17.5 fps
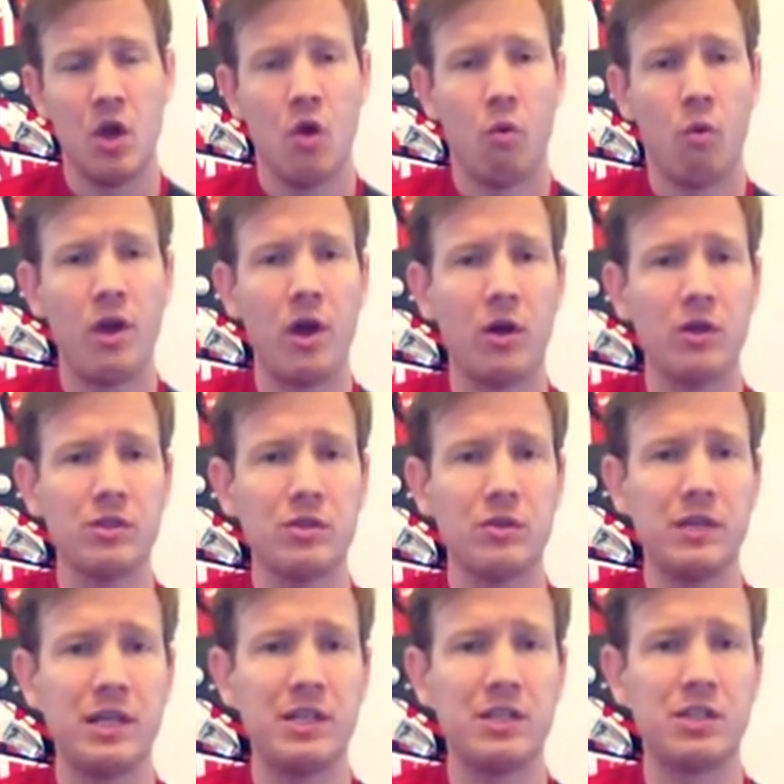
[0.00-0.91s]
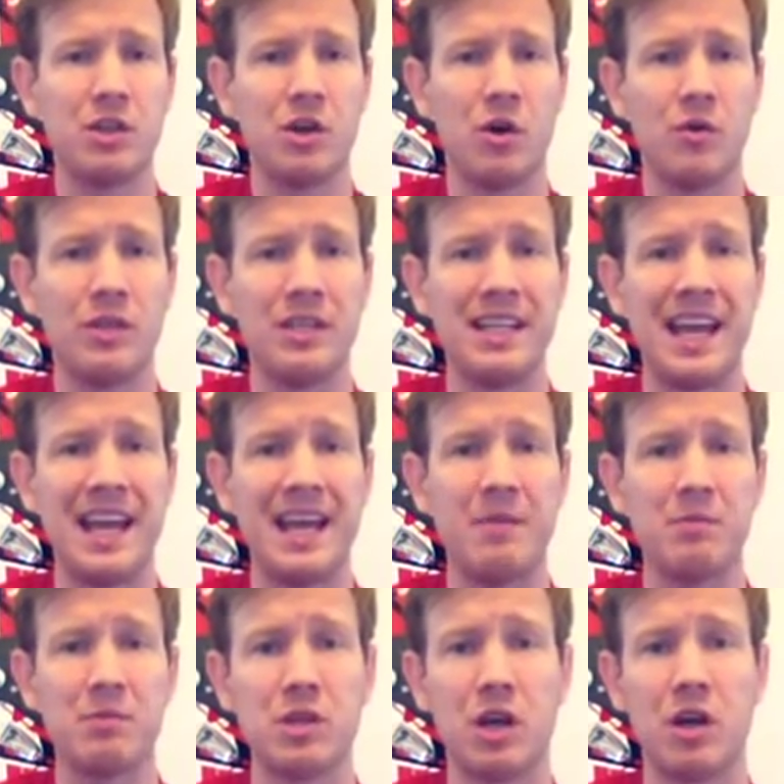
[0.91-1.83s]
We also need to know the
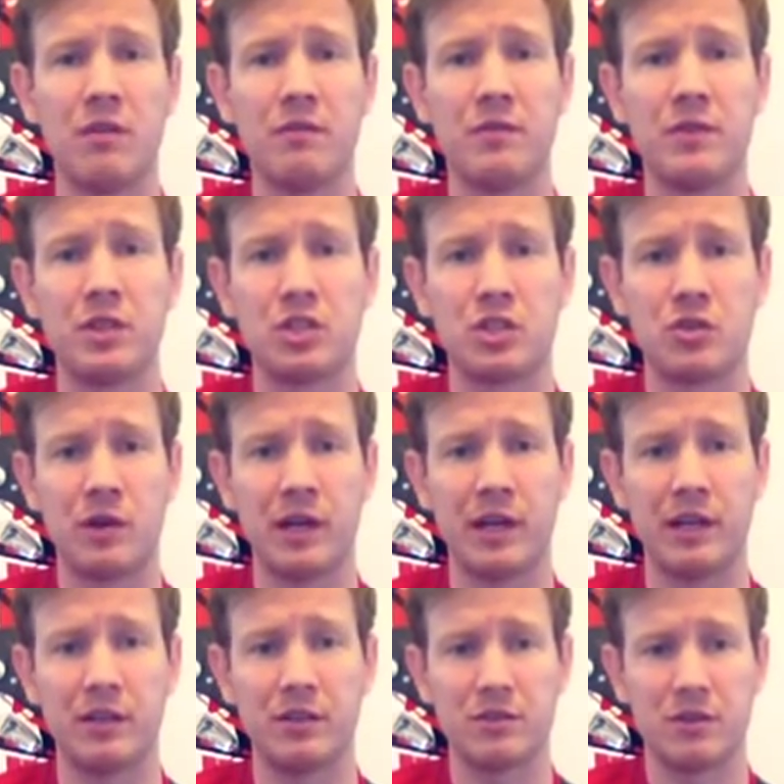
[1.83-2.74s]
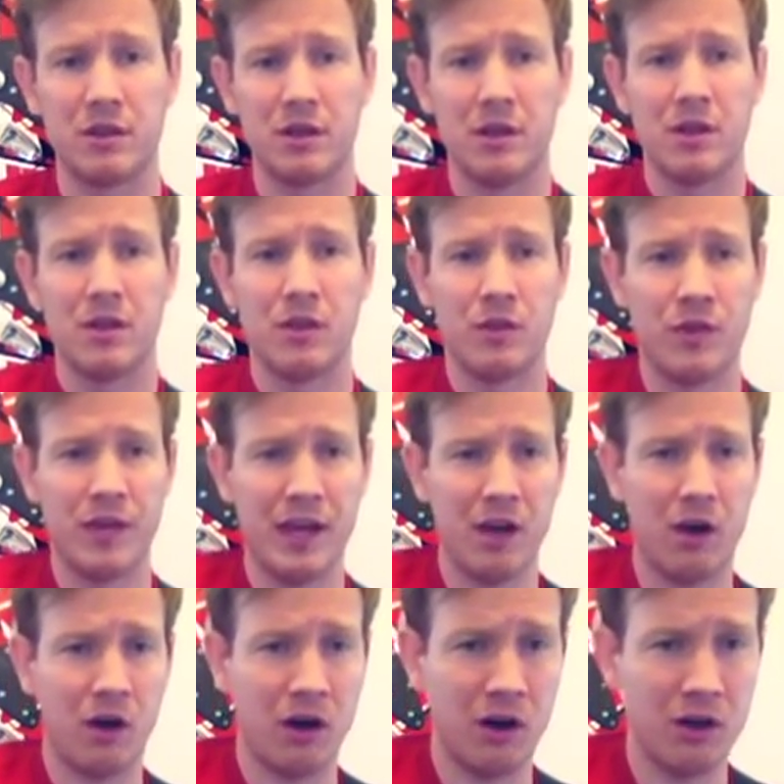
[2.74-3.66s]
names of the strings. They
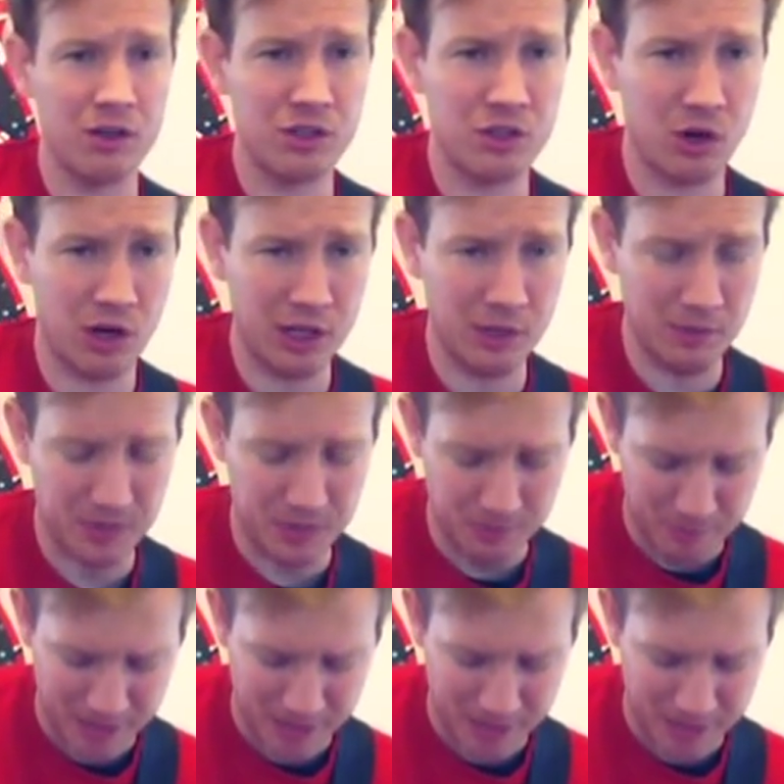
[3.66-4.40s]
are, starting with the